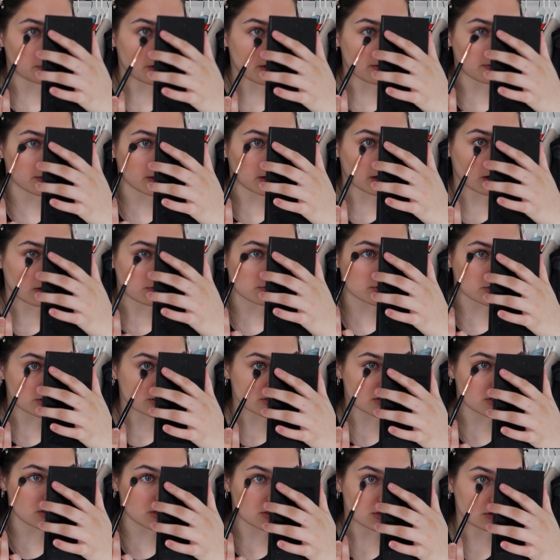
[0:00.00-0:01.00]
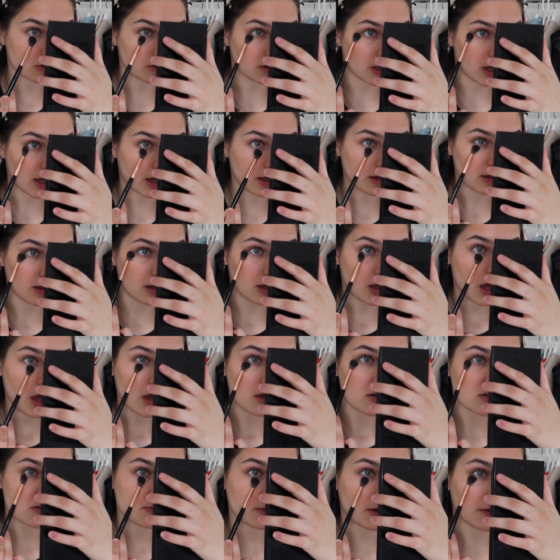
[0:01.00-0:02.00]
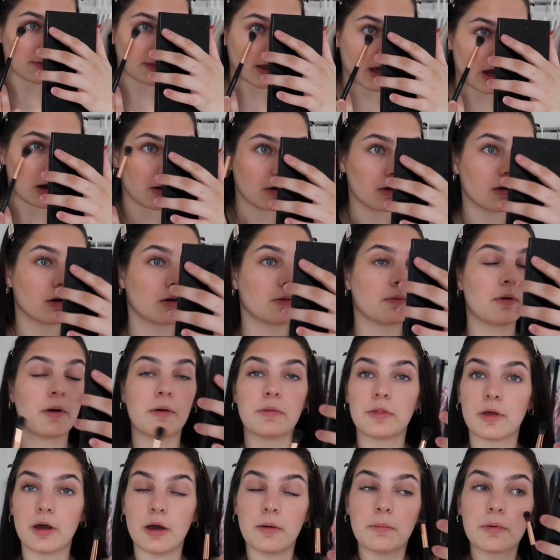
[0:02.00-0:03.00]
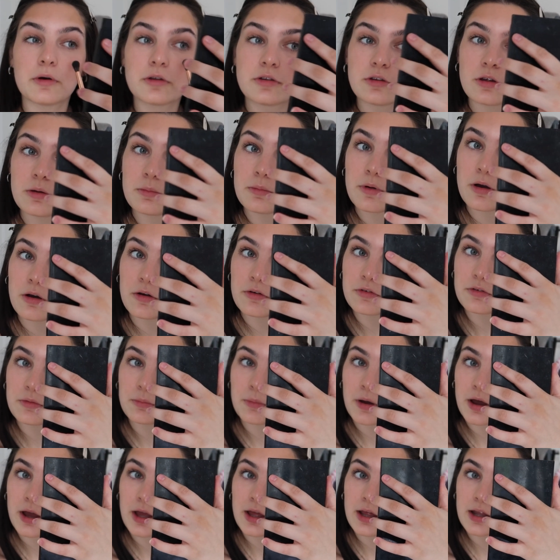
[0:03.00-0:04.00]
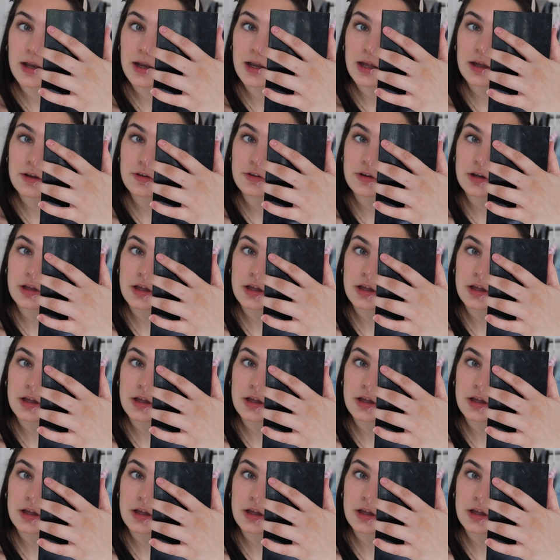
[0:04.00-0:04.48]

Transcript: with, and I'll just do that. Smoke that out along the bottom of my lash